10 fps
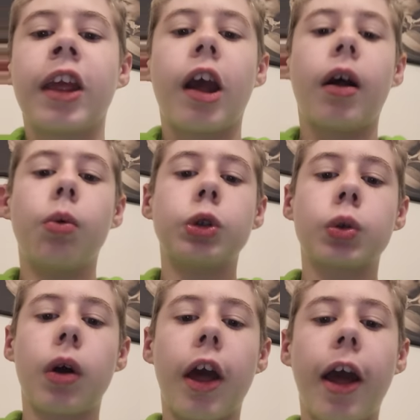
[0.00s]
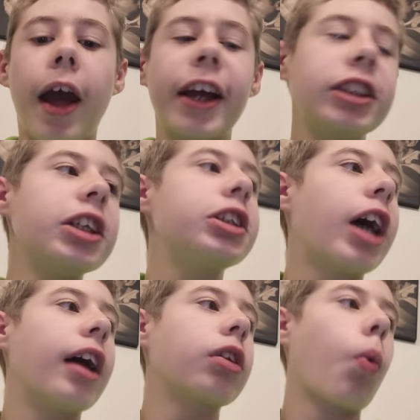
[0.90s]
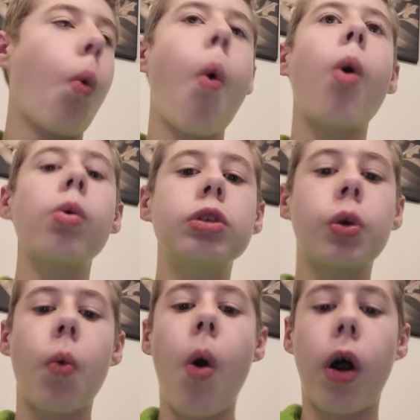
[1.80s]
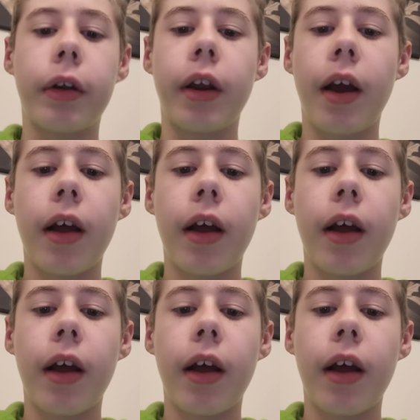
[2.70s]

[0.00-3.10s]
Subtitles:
It was ended at the World One,